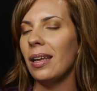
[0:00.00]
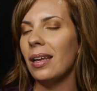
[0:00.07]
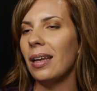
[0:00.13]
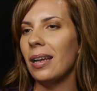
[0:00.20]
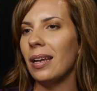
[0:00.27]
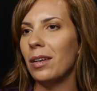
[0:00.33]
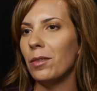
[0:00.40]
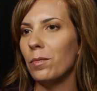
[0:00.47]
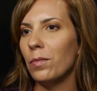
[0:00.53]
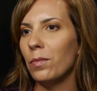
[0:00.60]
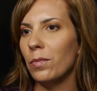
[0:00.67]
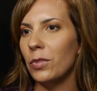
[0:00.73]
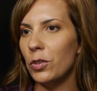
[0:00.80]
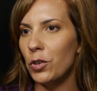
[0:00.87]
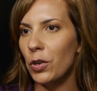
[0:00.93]
um,
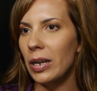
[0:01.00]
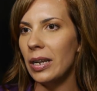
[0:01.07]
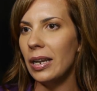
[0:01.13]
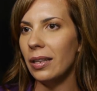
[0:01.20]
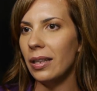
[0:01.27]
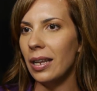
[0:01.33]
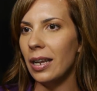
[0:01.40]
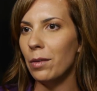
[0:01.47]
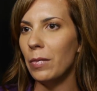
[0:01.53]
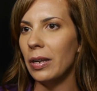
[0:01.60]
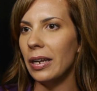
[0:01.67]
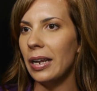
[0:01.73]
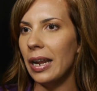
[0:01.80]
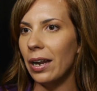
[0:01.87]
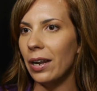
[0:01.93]
treating them
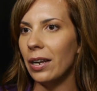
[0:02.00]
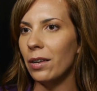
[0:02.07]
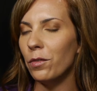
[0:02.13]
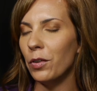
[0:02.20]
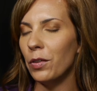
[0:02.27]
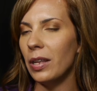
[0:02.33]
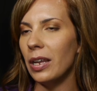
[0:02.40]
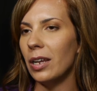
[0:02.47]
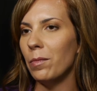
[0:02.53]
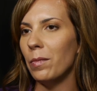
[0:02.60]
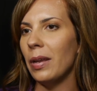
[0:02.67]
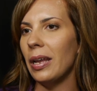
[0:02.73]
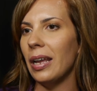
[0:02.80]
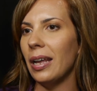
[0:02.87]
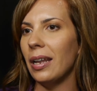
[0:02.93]
and caring for them
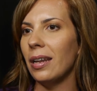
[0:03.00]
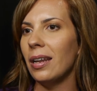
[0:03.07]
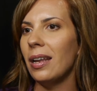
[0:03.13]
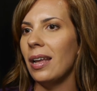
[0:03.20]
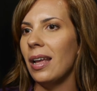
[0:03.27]
and